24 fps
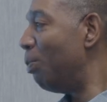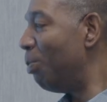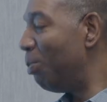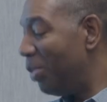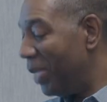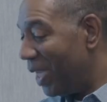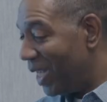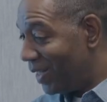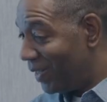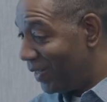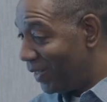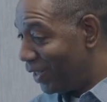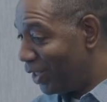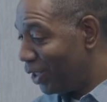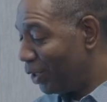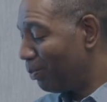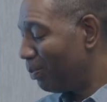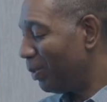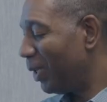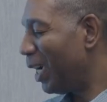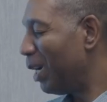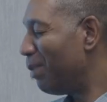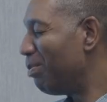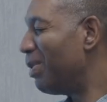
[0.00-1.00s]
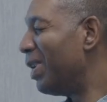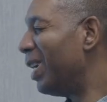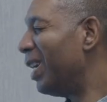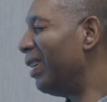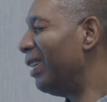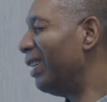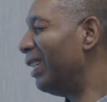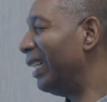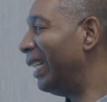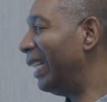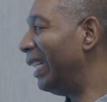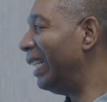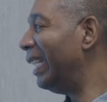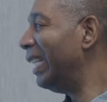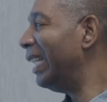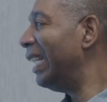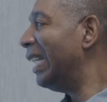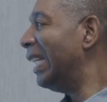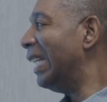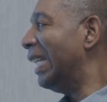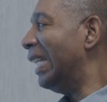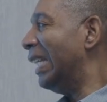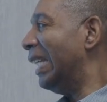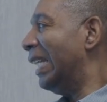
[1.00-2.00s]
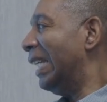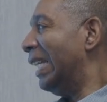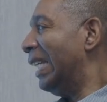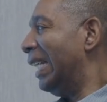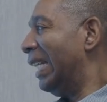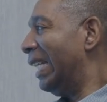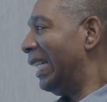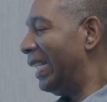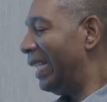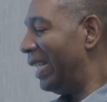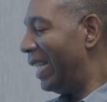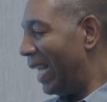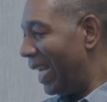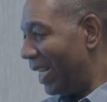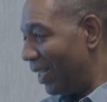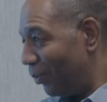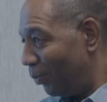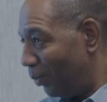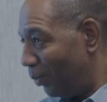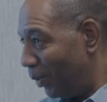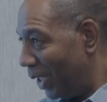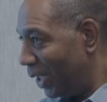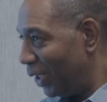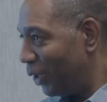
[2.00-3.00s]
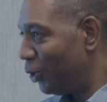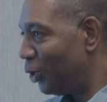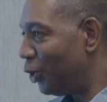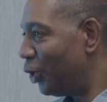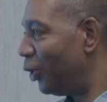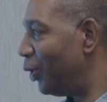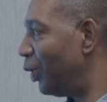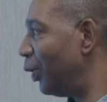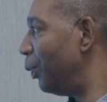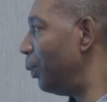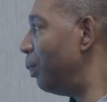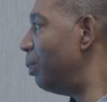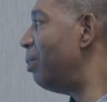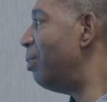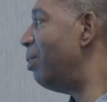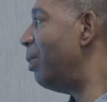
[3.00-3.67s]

business primarily, that's what you should do.